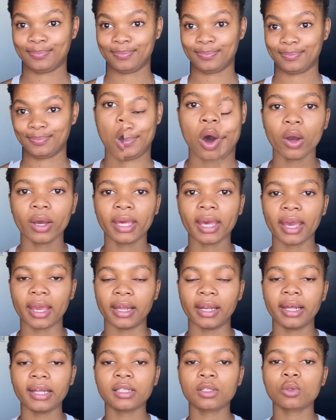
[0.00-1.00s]
Okay,
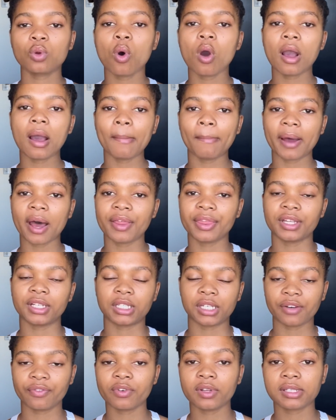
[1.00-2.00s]
let's talk about the
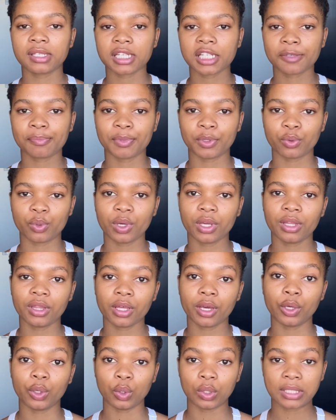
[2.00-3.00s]
differences between
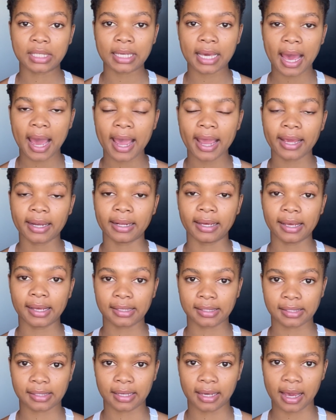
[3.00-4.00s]
a UTI and an
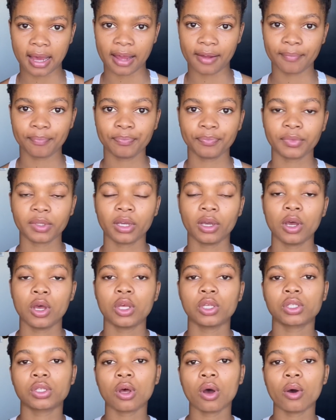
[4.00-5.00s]
STI.
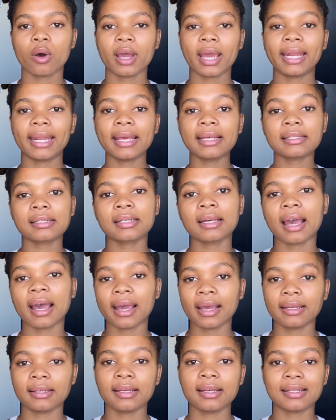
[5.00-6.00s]
So an
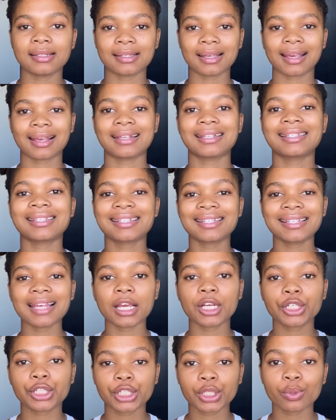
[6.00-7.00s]
STI is a
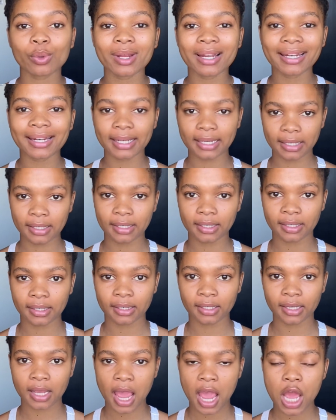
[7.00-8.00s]
sexually
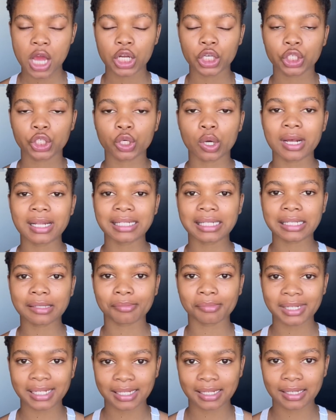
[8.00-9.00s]

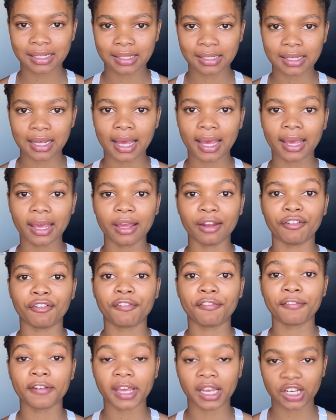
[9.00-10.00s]
transmitted
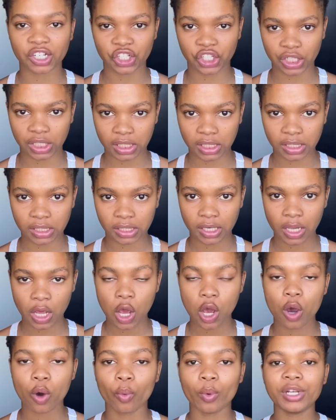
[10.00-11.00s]
infection,
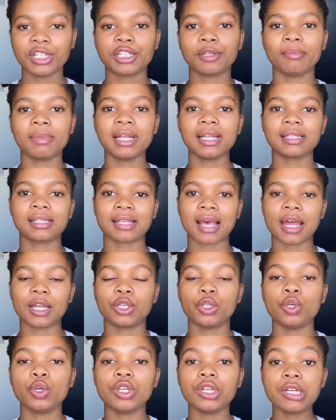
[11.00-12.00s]
which means that
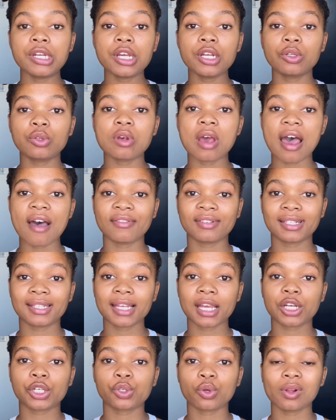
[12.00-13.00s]
you need to have
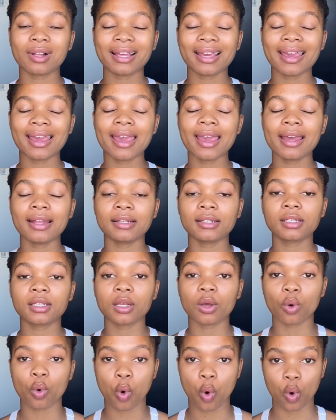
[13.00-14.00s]
sexual
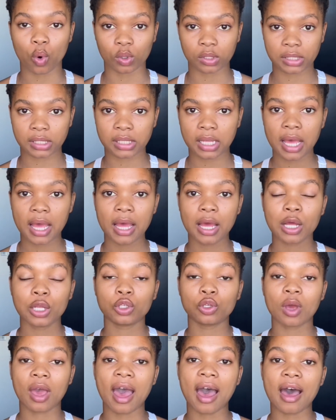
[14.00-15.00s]
intercourse
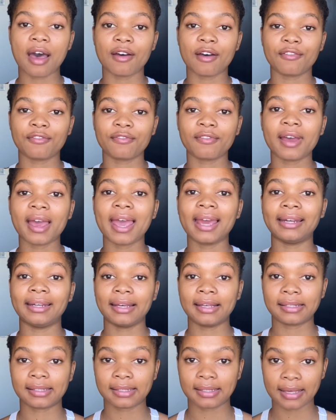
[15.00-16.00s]
to have an
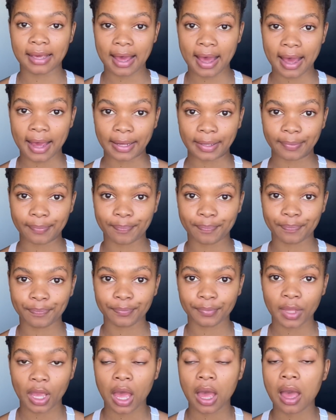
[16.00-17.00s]
STI.
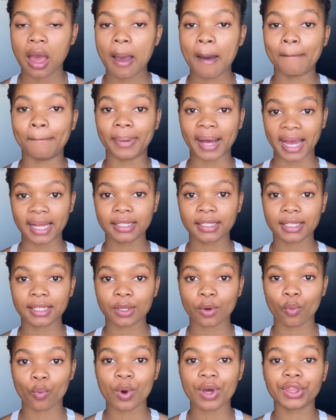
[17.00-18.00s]
But
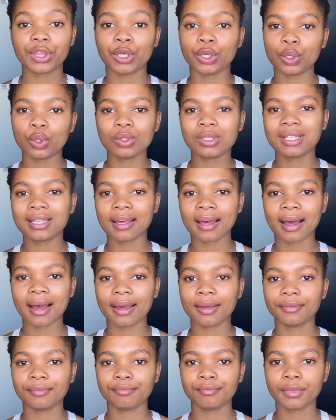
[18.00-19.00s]
with a
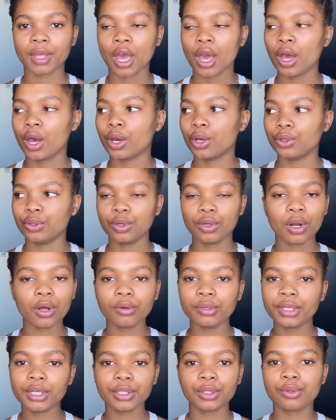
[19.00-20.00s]
UTI, you don't
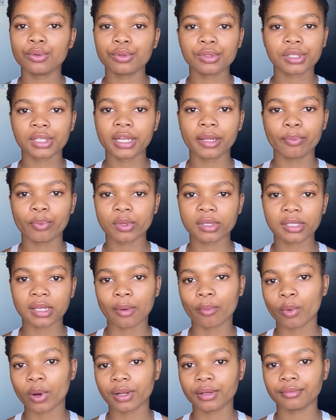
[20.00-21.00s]
need to sleep with
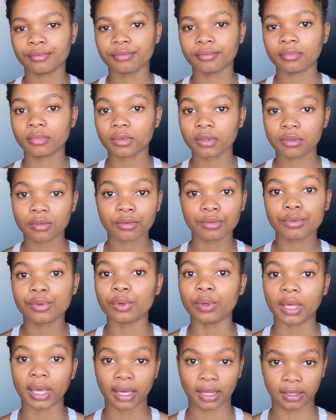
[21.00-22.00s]
someone to
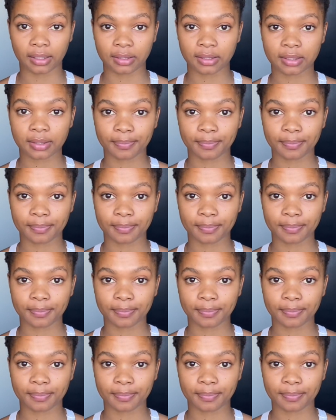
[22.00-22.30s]
get it.